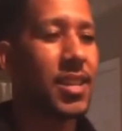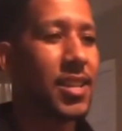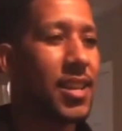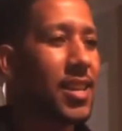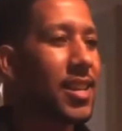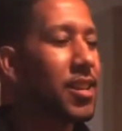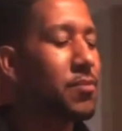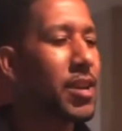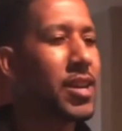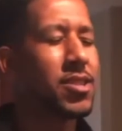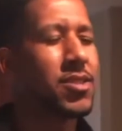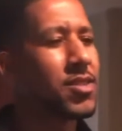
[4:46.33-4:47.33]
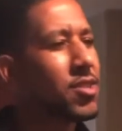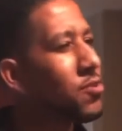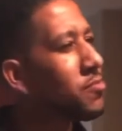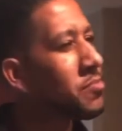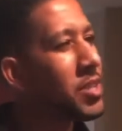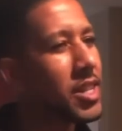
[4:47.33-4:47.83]
I care about her so
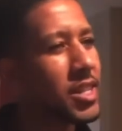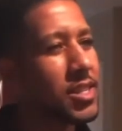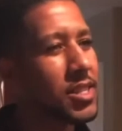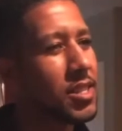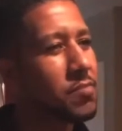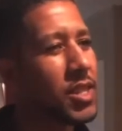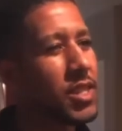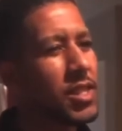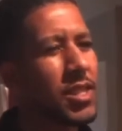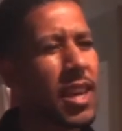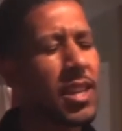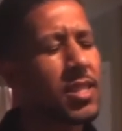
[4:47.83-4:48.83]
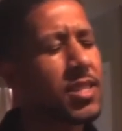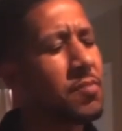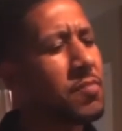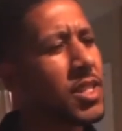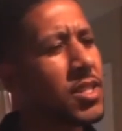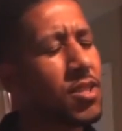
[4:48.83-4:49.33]
much. Really, I you yeah, did? She
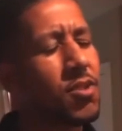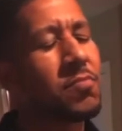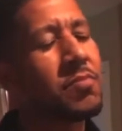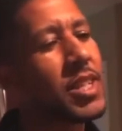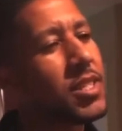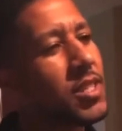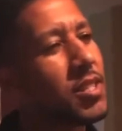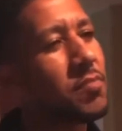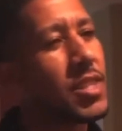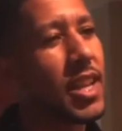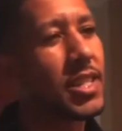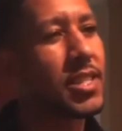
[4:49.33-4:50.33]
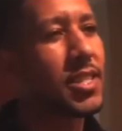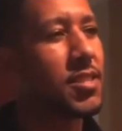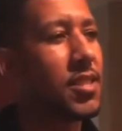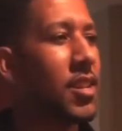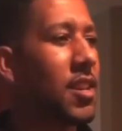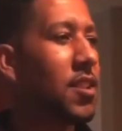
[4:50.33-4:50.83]
means so much to me. I just
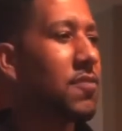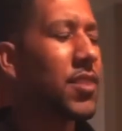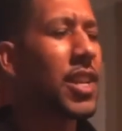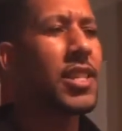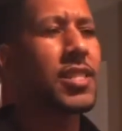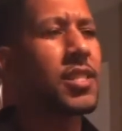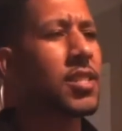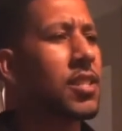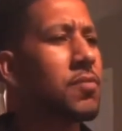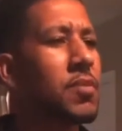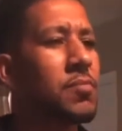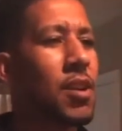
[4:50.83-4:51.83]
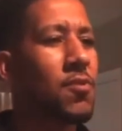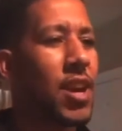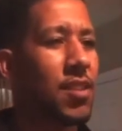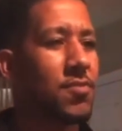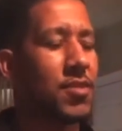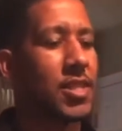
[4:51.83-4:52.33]
mm -hmm. feel like mm-hmm. she's gonna be my wife
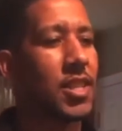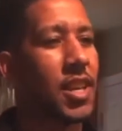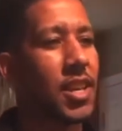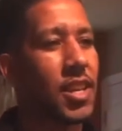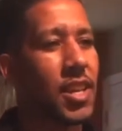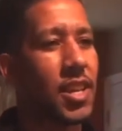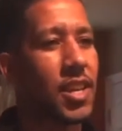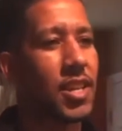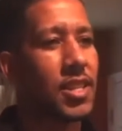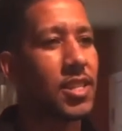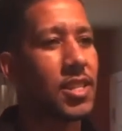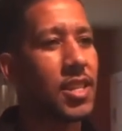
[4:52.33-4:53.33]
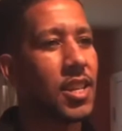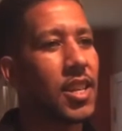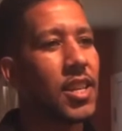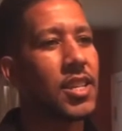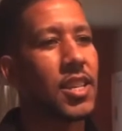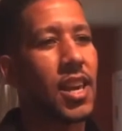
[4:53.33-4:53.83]
one day. Mm.
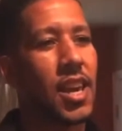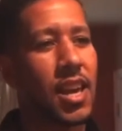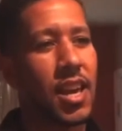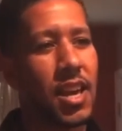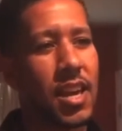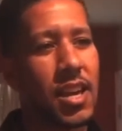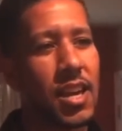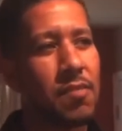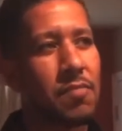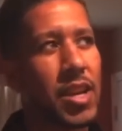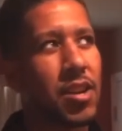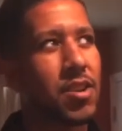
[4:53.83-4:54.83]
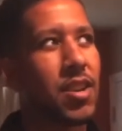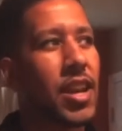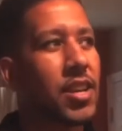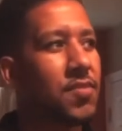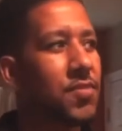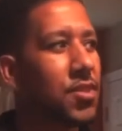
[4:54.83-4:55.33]
Yeah, I met her like a
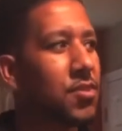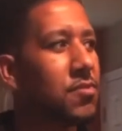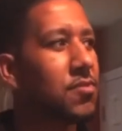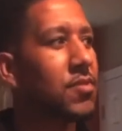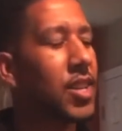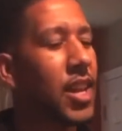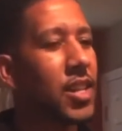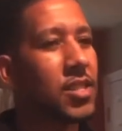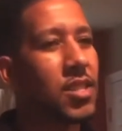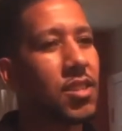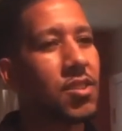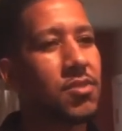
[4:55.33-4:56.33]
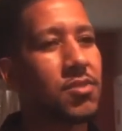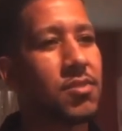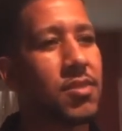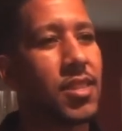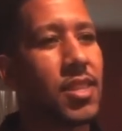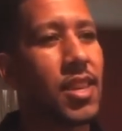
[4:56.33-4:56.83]
few days ago. Just
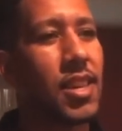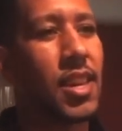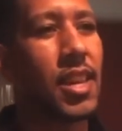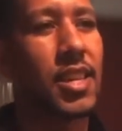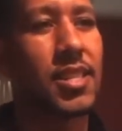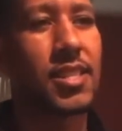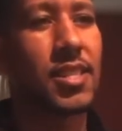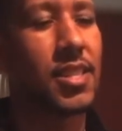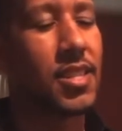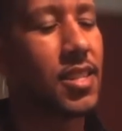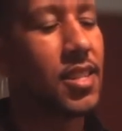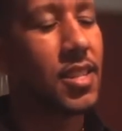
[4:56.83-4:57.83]
okay. like, yeah.